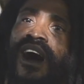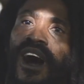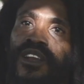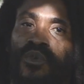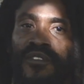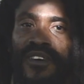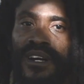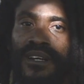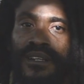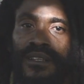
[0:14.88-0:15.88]
all
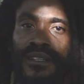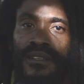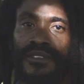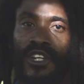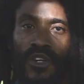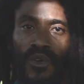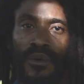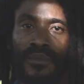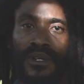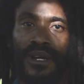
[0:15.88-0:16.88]
over the globe